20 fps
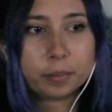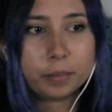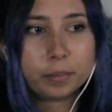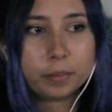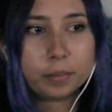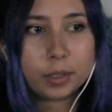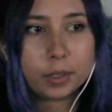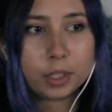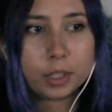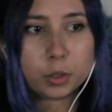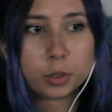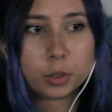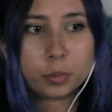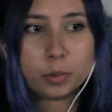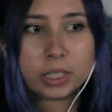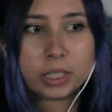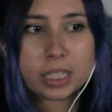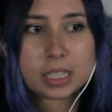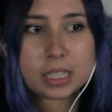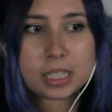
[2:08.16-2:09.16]

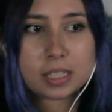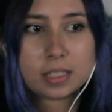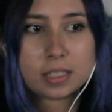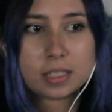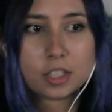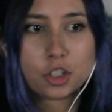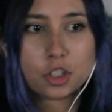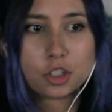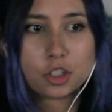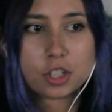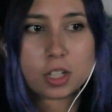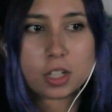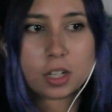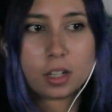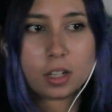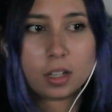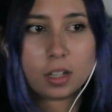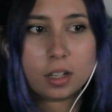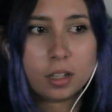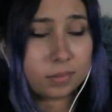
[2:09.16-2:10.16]
Clueless? Is she?
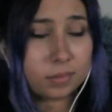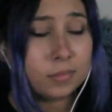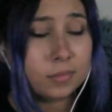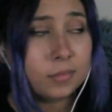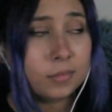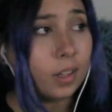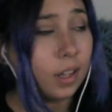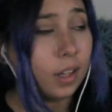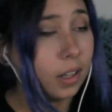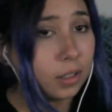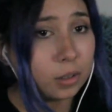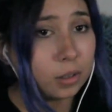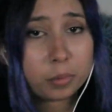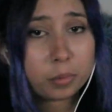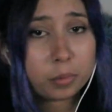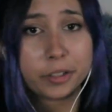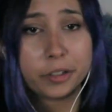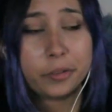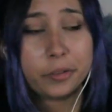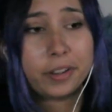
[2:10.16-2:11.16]
I don't
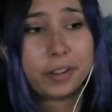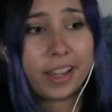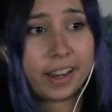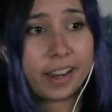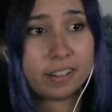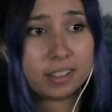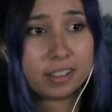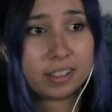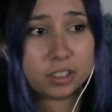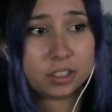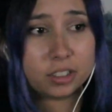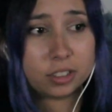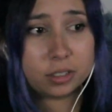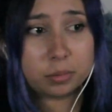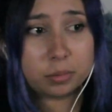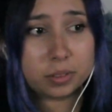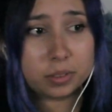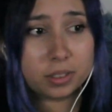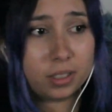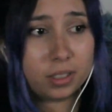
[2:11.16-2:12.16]
want new characters.
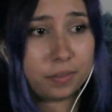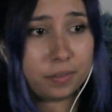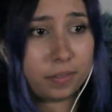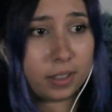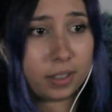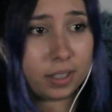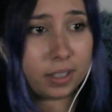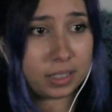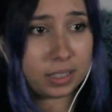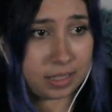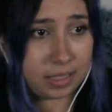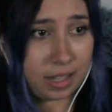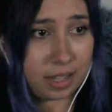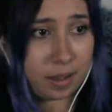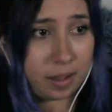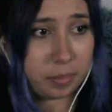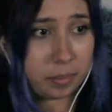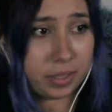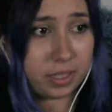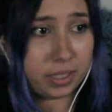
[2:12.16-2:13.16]
What the fuck is
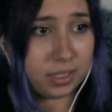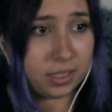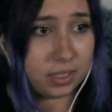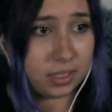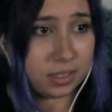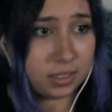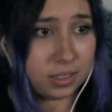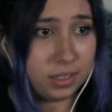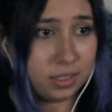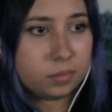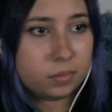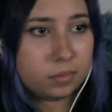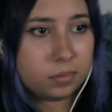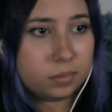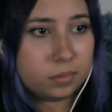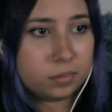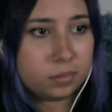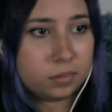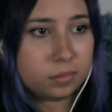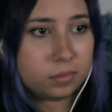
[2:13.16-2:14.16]
happening?
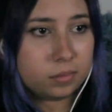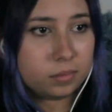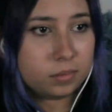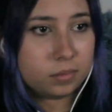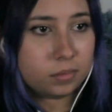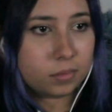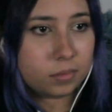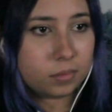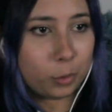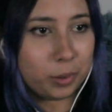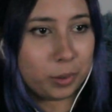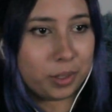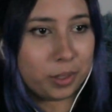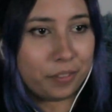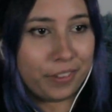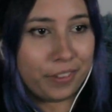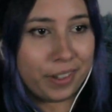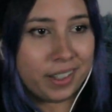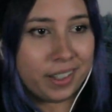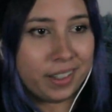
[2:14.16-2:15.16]
What the
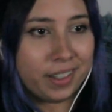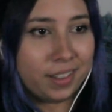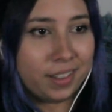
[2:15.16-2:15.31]
fuck?